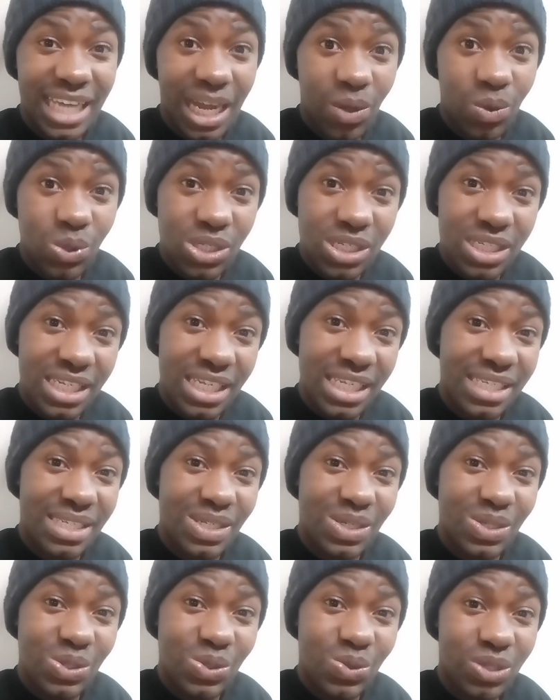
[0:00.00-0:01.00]

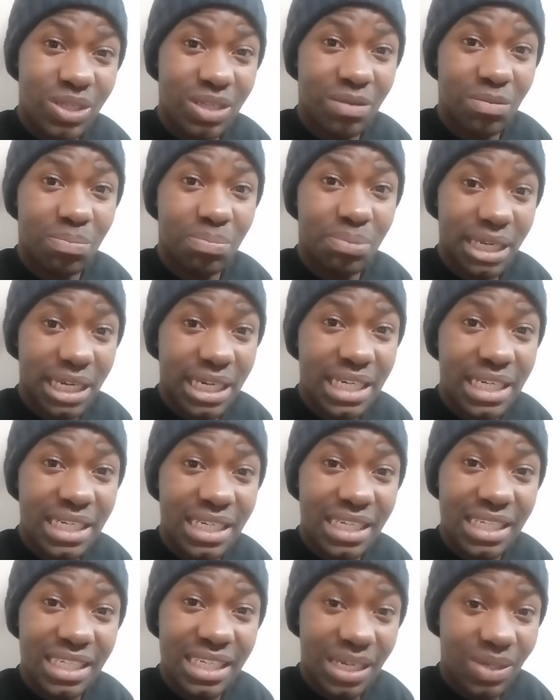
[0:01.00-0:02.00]
downstairs to the bin
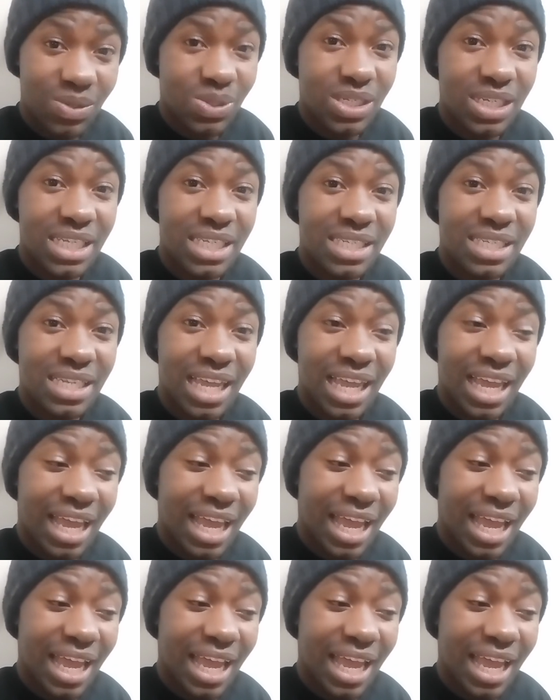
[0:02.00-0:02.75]
downstairs